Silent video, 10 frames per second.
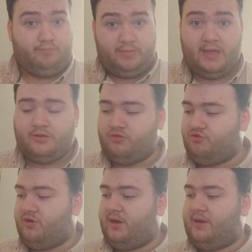yet to
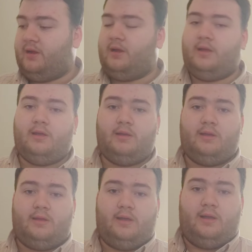try.
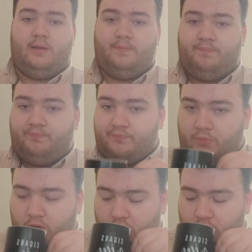Um,